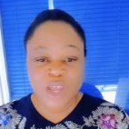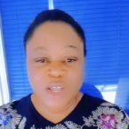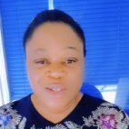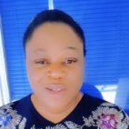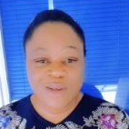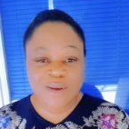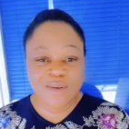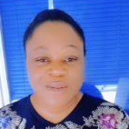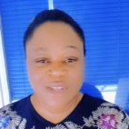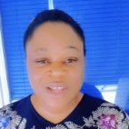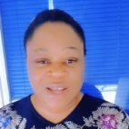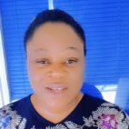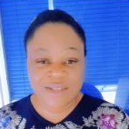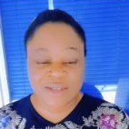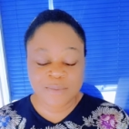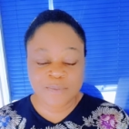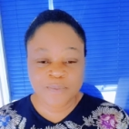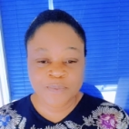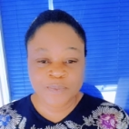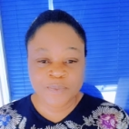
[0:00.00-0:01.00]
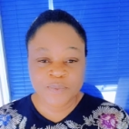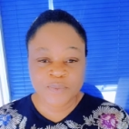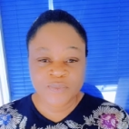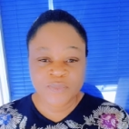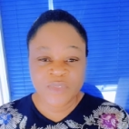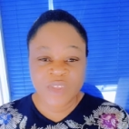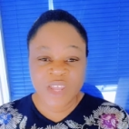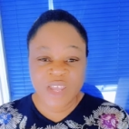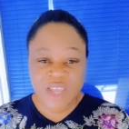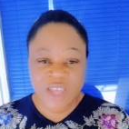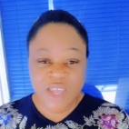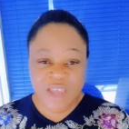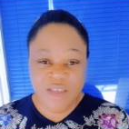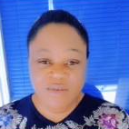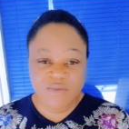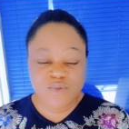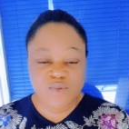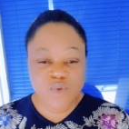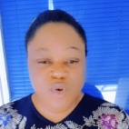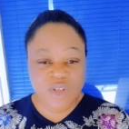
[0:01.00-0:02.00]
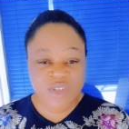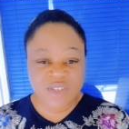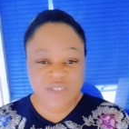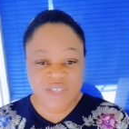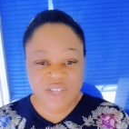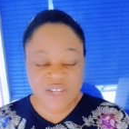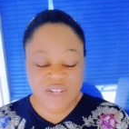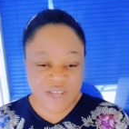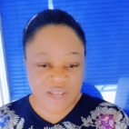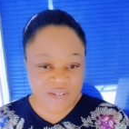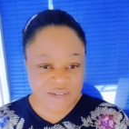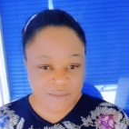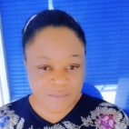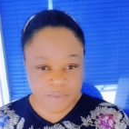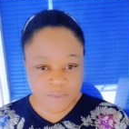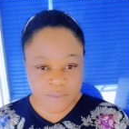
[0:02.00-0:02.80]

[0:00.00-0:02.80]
knew that Eve was needed.